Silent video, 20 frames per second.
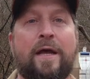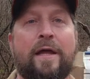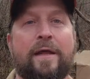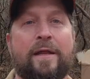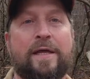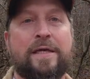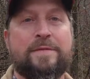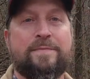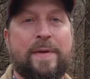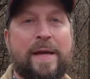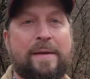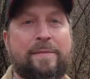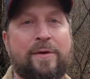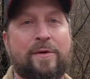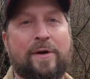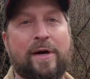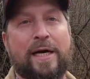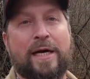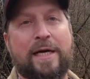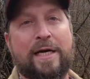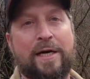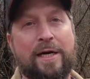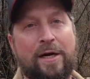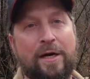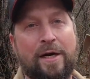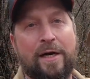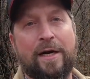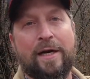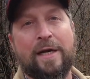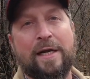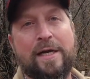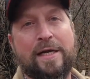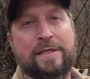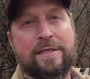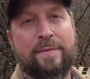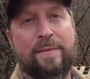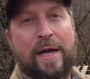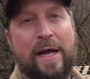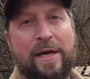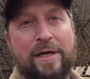this baby right here is
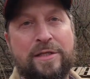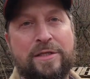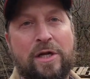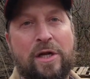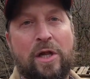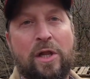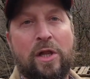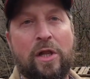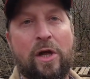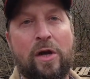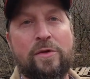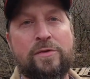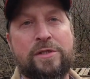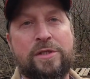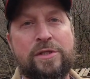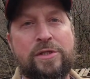about as close